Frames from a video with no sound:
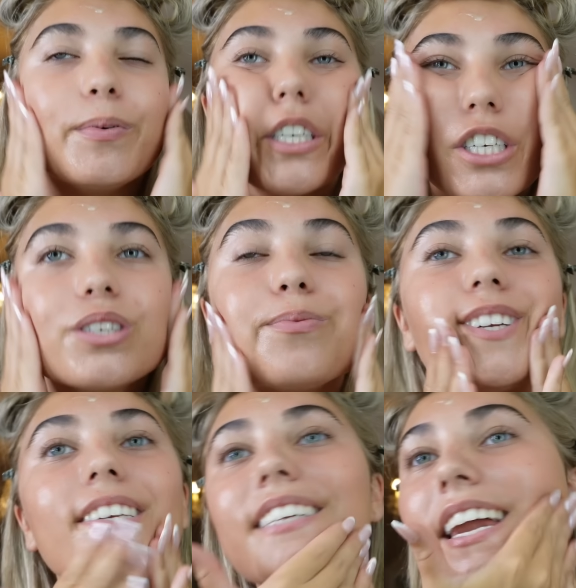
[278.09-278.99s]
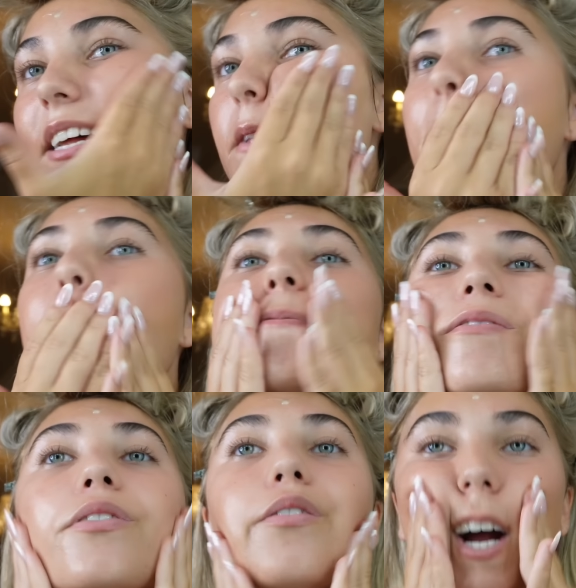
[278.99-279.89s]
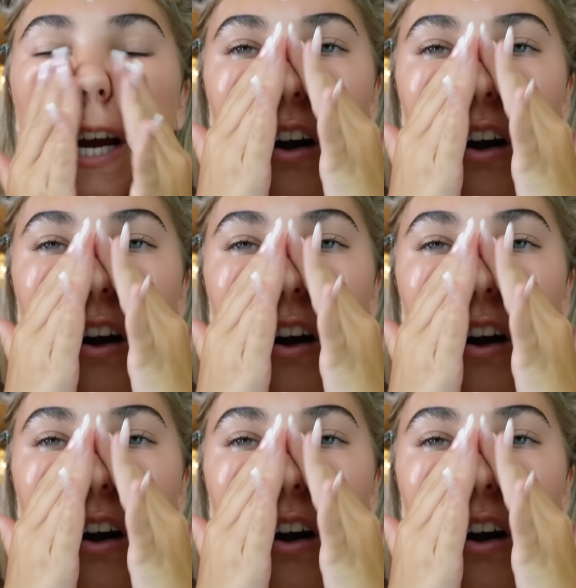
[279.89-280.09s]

but she just wanted to send it to me before I